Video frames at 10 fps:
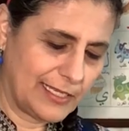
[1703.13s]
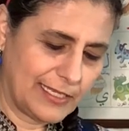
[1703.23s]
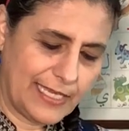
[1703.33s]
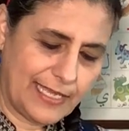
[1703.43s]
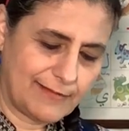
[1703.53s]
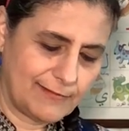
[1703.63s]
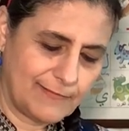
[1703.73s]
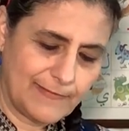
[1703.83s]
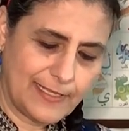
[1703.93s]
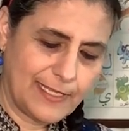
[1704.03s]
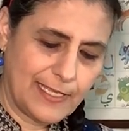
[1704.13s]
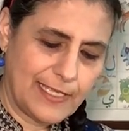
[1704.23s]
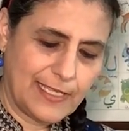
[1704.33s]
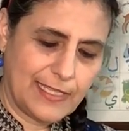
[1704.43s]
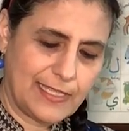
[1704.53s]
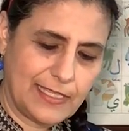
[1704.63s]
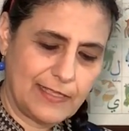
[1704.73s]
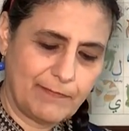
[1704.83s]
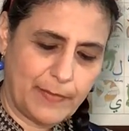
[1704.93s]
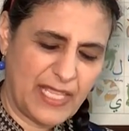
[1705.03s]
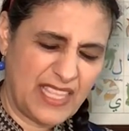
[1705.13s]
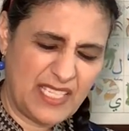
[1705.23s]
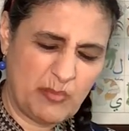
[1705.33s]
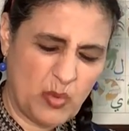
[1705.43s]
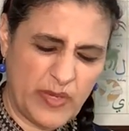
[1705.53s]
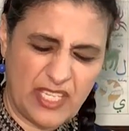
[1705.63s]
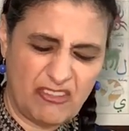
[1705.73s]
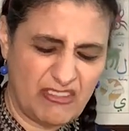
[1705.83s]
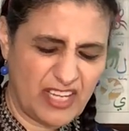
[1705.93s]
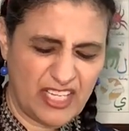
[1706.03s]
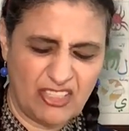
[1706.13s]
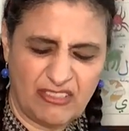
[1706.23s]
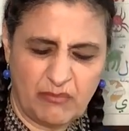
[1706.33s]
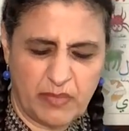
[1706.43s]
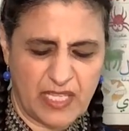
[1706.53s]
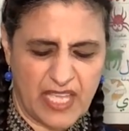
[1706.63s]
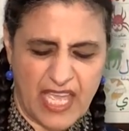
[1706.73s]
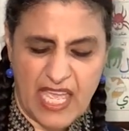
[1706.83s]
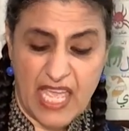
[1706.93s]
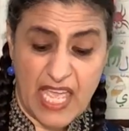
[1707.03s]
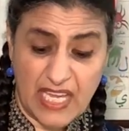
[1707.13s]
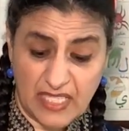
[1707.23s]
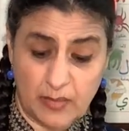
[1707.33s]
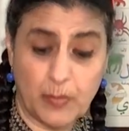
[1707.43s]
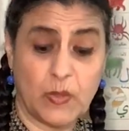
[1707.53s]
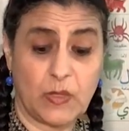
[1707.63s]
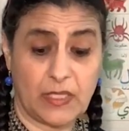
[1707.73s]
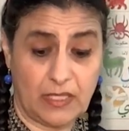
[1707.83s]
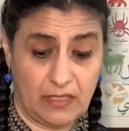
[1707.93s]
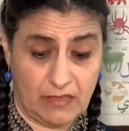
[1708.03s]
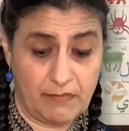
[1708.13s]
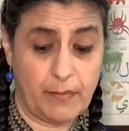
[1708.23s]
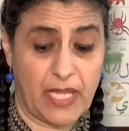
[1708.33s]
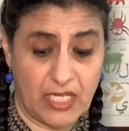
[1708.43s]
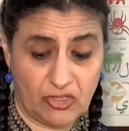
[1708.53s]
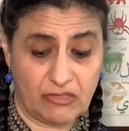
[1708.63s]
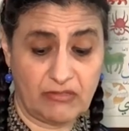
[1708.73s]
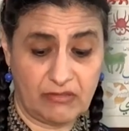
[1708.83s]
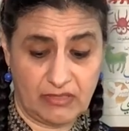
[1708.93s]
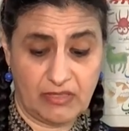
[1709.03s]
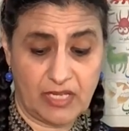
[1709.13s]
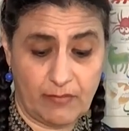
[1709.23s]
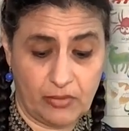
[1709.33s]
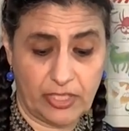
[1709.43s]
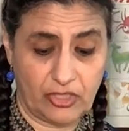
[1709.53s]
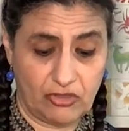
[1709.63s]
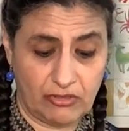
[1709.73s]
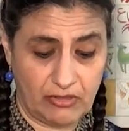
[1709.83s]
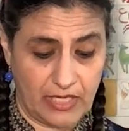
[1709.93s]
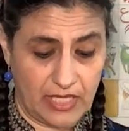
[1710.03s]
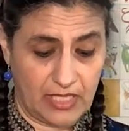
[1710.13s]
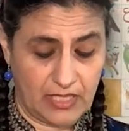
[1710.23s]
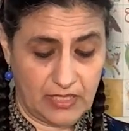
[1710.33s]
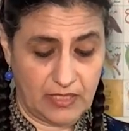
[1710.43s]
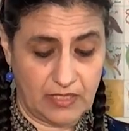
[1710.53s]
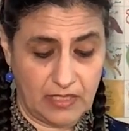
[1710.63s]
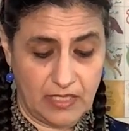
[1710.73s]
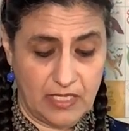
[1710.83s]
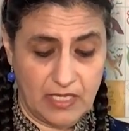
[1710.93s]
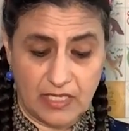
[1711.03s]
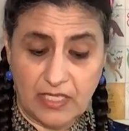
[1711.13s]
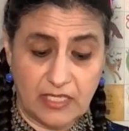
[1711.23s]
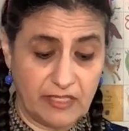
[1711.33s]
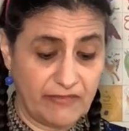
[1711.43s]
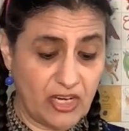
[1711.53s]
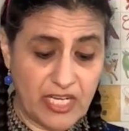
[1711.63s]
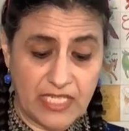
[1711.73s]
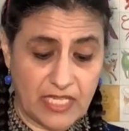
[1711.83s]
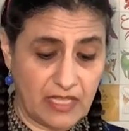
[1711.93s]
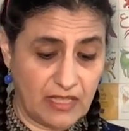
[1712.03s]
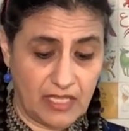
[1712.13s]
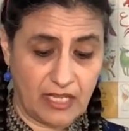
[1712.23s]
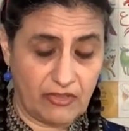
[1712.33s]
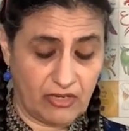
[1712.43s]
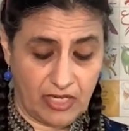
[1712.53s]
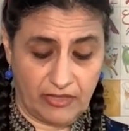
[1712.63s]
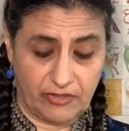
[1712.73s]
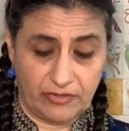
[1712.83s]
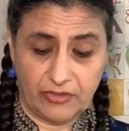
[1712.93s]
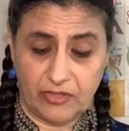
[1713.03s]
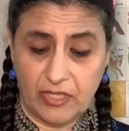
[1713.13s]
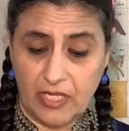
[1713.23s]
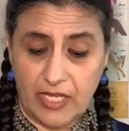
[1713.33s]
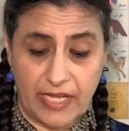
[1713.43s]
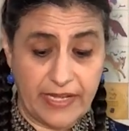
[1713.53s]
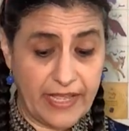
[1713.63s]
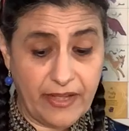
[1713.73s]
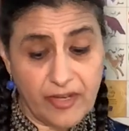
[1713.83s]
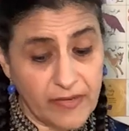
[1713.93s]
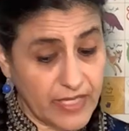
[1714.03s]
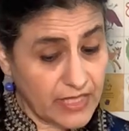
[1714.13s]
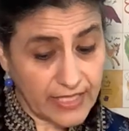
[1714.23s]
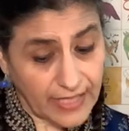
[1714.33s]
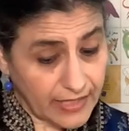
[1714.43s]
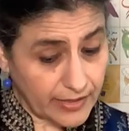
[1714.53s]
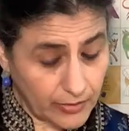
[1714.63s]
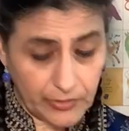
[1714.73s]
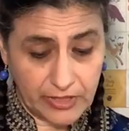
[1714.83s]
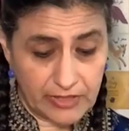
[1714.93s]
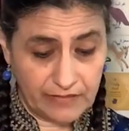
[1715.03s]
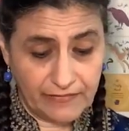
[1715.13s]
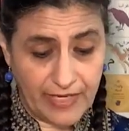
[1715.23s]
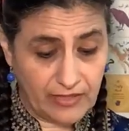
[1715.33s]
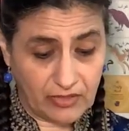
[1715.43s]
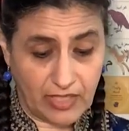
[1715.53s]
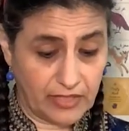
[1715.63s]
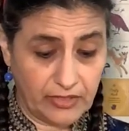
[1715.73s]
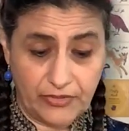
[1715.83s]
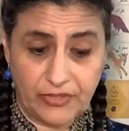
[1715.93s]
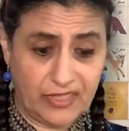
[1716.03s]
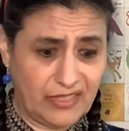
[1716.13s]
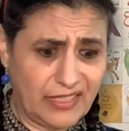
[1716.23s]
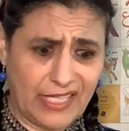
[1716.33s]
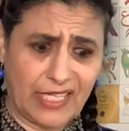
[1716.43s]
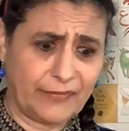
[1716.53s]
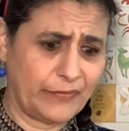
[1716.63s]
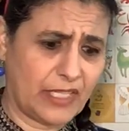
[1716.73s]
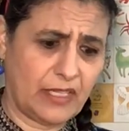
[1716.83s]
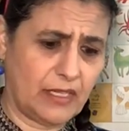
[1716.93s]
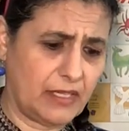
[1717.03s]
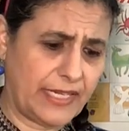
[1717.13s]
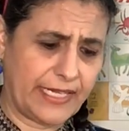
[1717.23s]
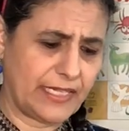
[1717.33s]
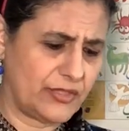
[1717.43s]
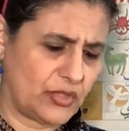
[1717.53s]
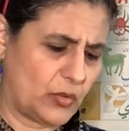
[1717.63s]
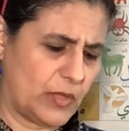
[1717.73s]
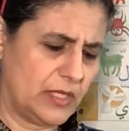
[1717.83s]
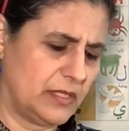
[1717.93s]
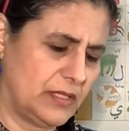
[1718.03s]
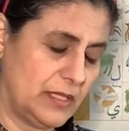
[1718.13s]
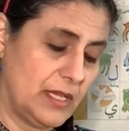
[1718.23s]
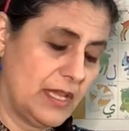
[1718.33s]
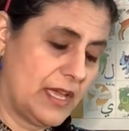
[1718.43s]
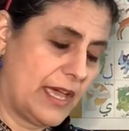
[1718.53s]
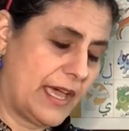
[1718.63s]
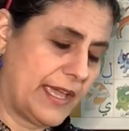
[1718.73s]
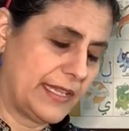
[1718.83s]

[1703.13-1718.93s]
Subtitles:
again, at this point, you guys should be expert painters, I'm pretty sure, at this, because you've already done the other colors and now you're at the yellow, which is the final color. So you're like, oh, I can do this. I